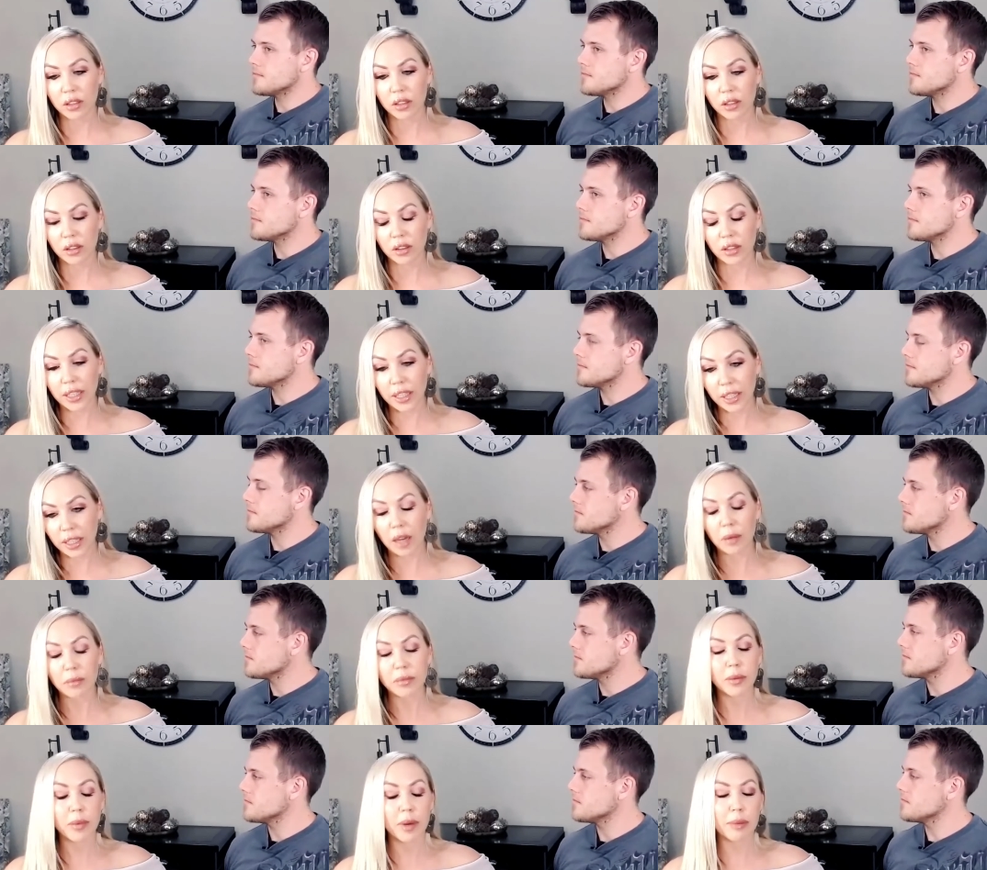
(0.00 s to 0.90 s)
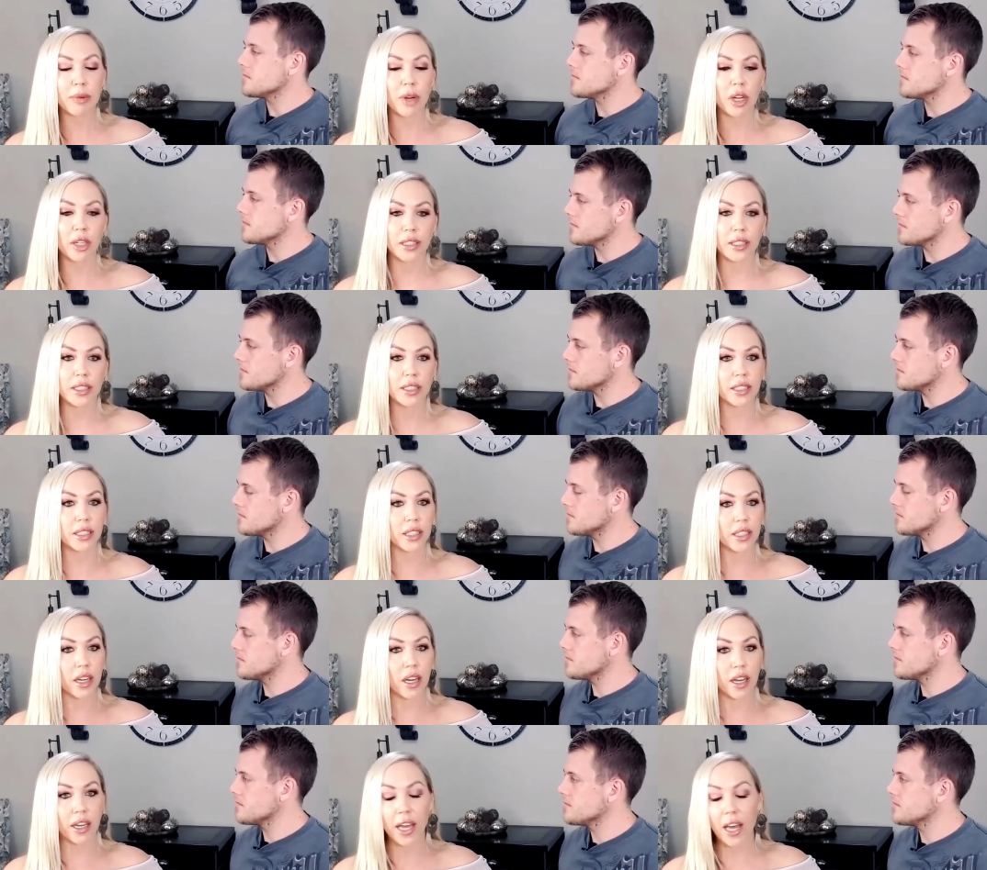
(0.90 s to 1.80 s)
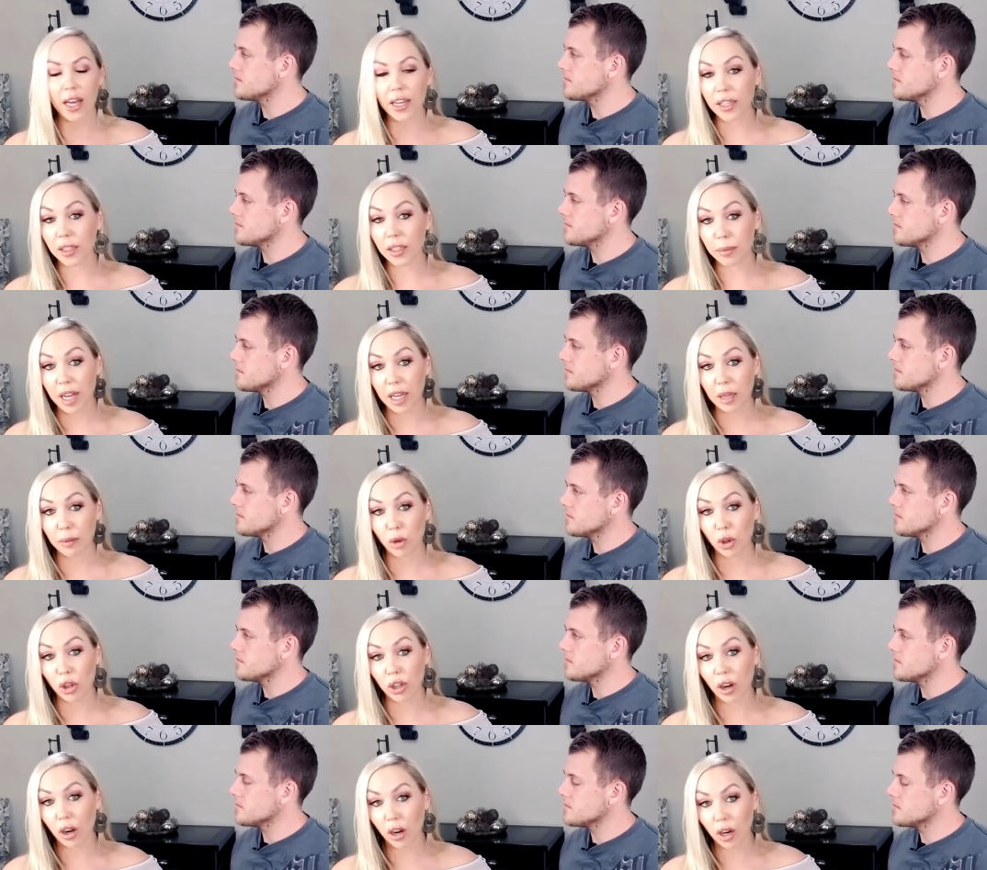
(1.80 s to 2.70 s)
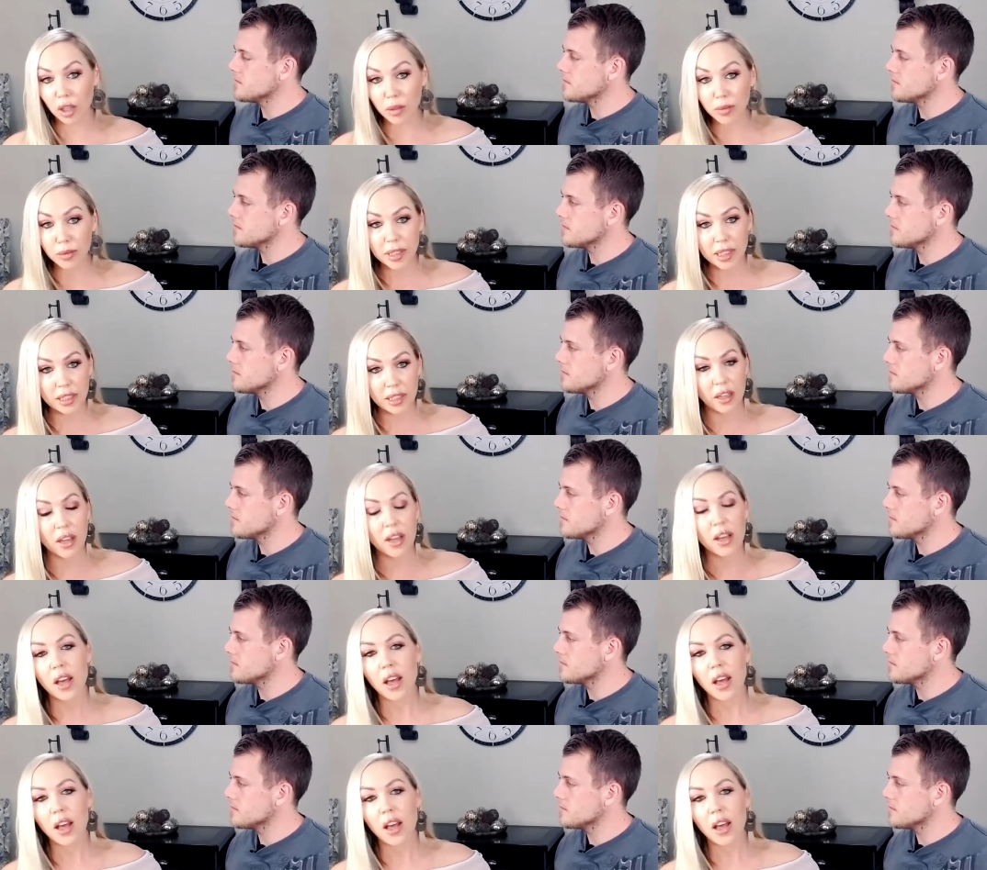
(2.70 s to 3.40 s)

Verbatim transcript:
Speaker 1: leading up to my pregnancy, I added back more carbs.